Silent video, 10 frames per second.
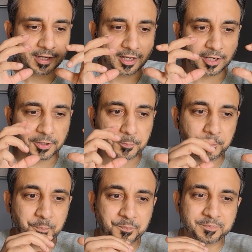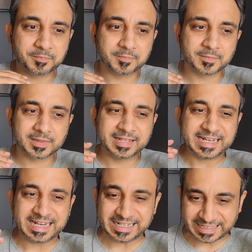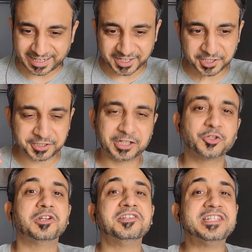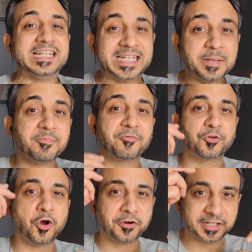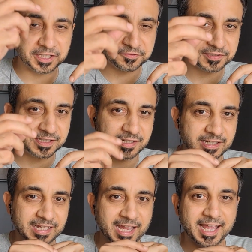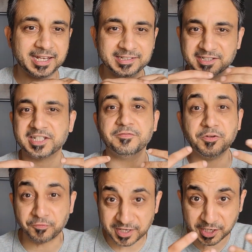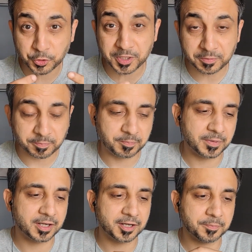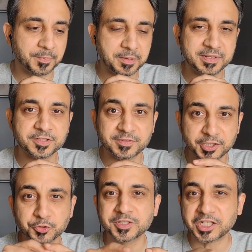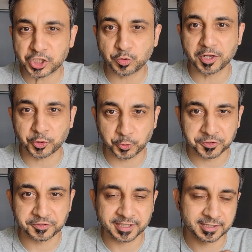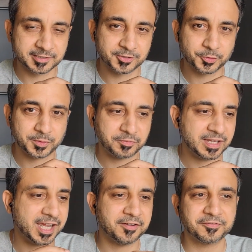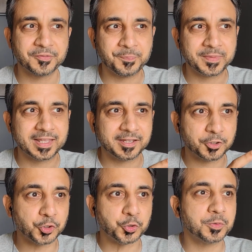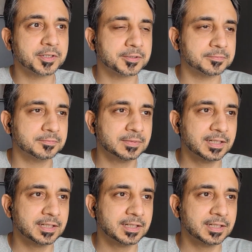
the entire technology leapfrogged NFC. And essentially when we are doing payments, we are using QR codes, right? So when we go to a